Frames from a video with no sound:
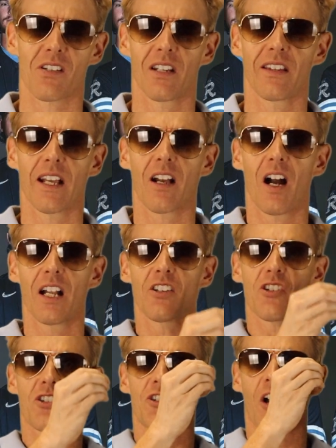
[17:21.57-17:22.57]
Had they gone
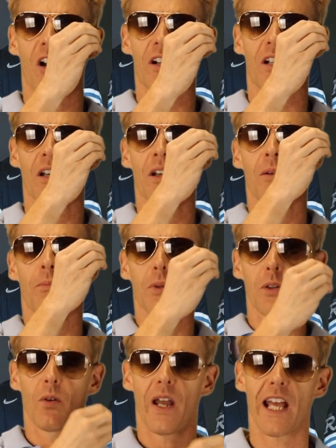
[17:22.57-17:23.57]
just dark
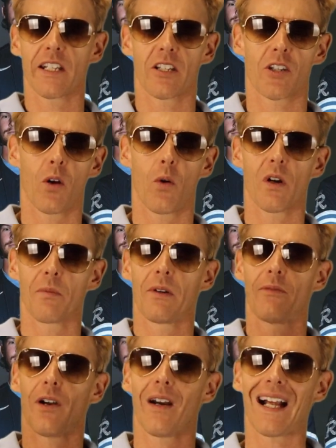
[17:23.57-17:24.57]
blue head to toe, it would have
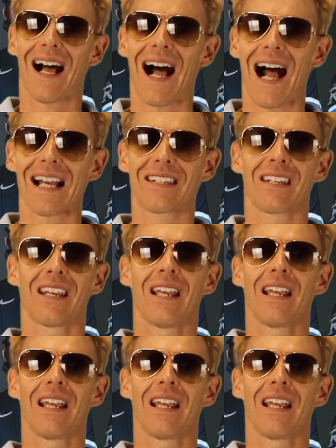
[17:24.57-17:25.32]
been very hot.